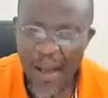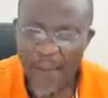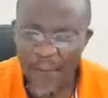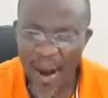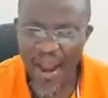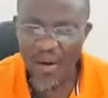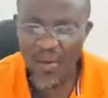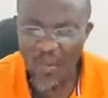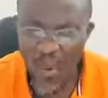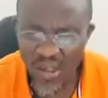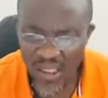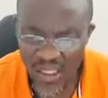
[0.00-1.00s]
by
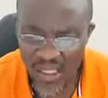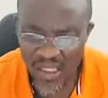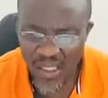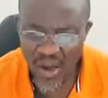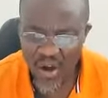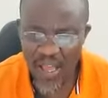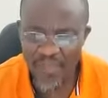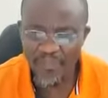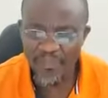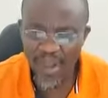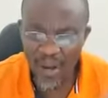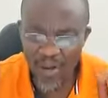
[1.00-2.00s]
what, okay,
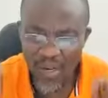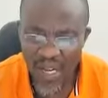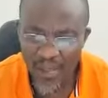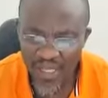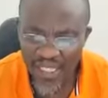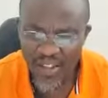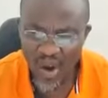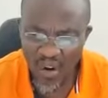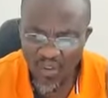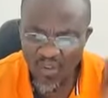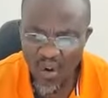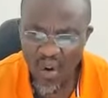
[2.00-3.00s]
limited or
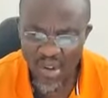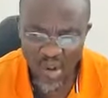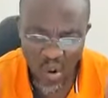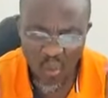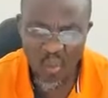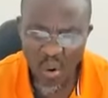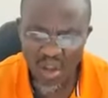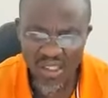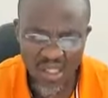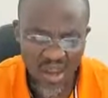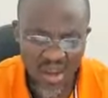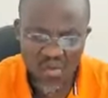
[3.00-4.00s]
focus on what
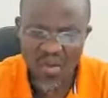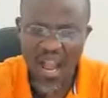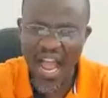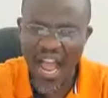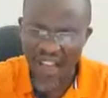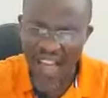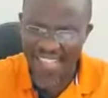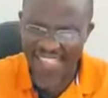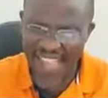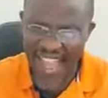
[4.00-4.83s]
you can have as an